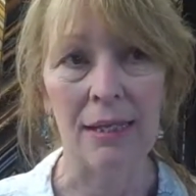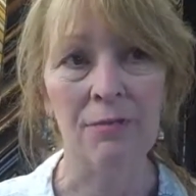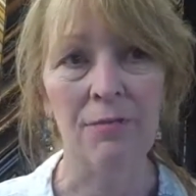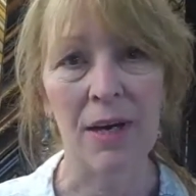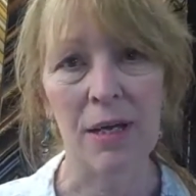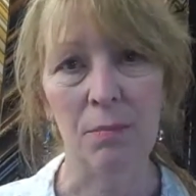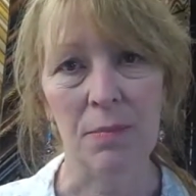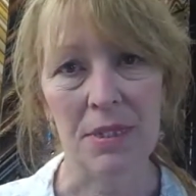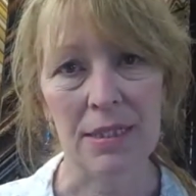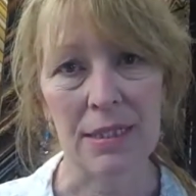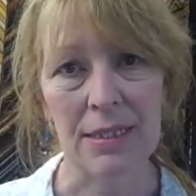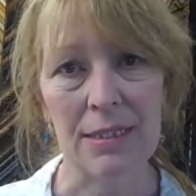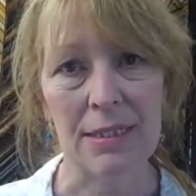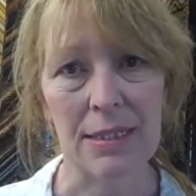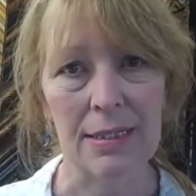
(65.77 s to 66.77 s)
invite
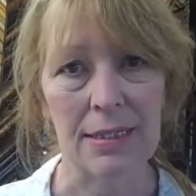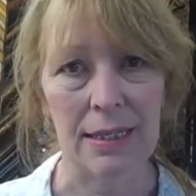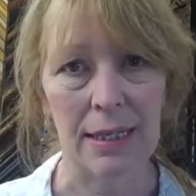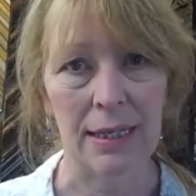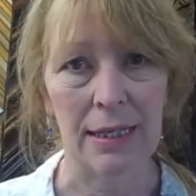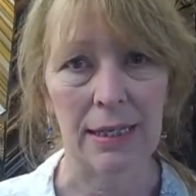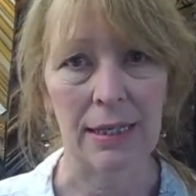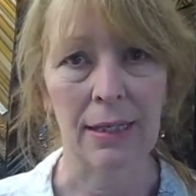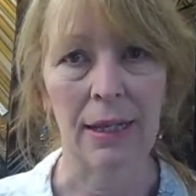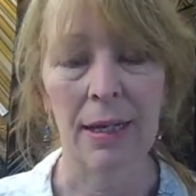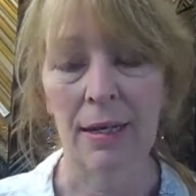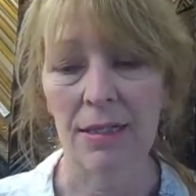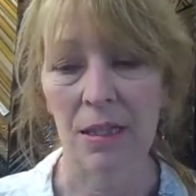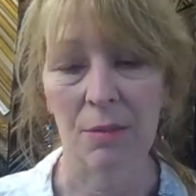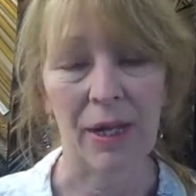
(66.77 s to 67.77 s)
businesses in
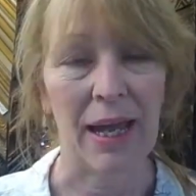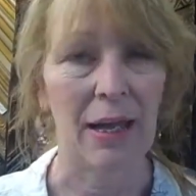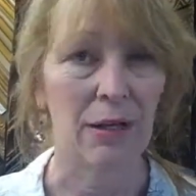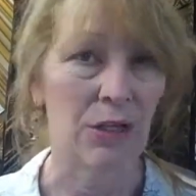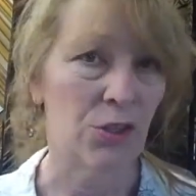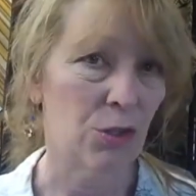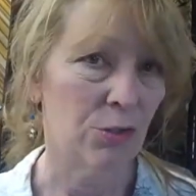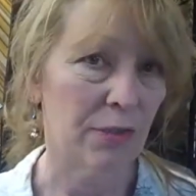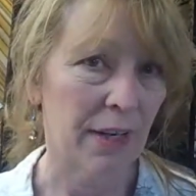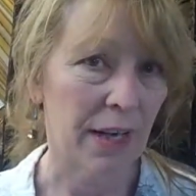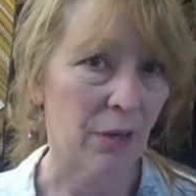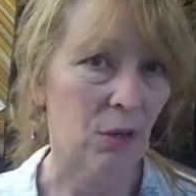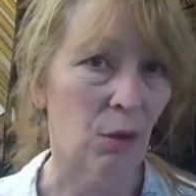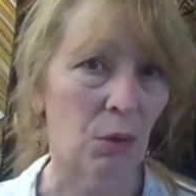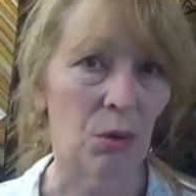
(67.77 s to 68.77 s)
Summit County
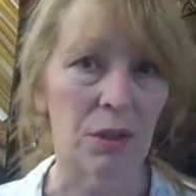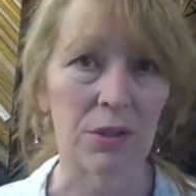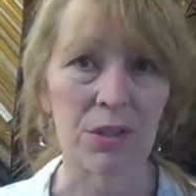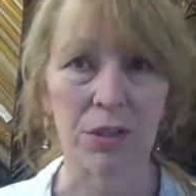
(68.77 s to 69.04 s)
Juvenile Court,